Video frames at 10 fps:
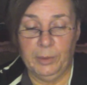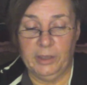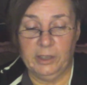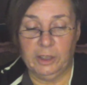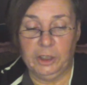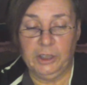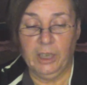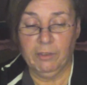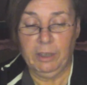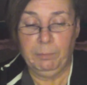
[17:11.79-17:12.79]
It is
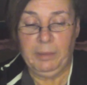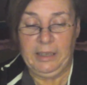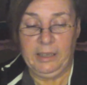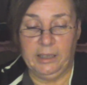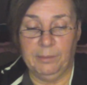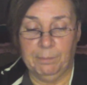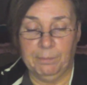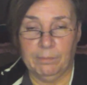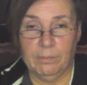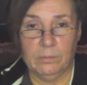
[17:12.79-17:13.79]
Sherry P.
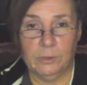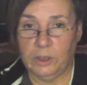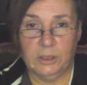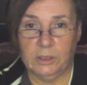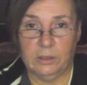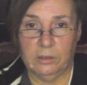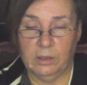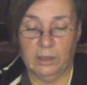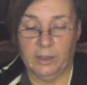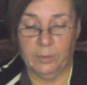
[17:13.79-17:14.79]
Just the
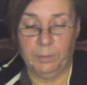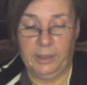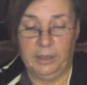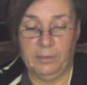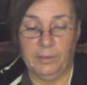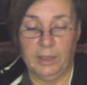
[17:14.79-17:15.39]
letter P.